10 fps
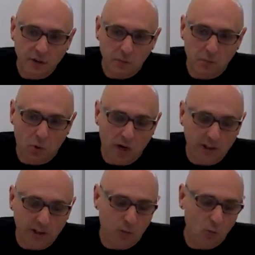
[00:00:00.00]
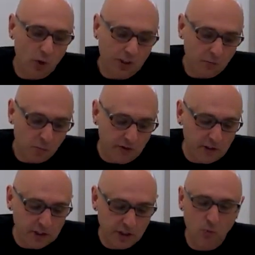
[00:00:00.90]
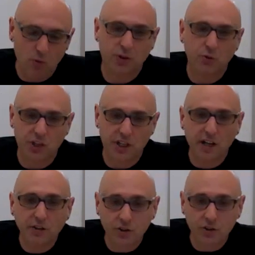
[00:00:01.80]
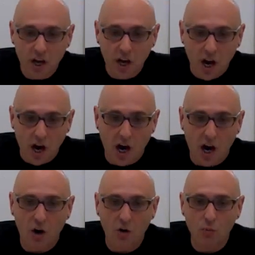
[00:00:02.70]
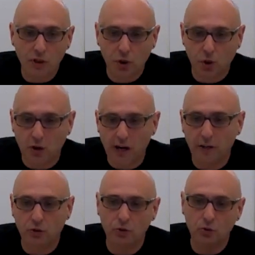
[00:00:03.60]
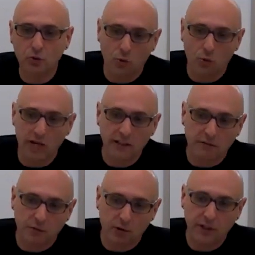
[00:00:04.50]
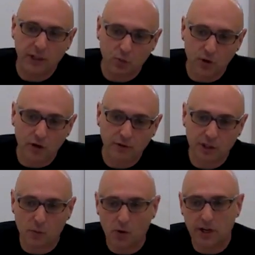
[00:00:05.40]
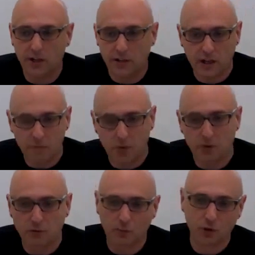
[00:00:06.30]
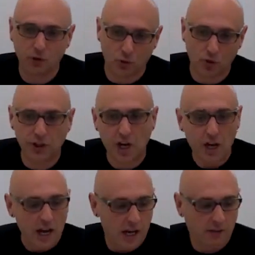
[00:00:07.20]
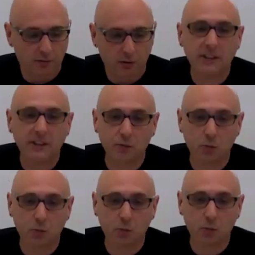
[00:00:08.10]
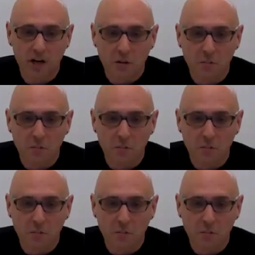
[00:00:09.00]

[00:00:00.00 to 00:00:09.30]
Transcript: The project I worked on previously was UCS. We tried to create a very nice way of separating the compute from the storage and from the network,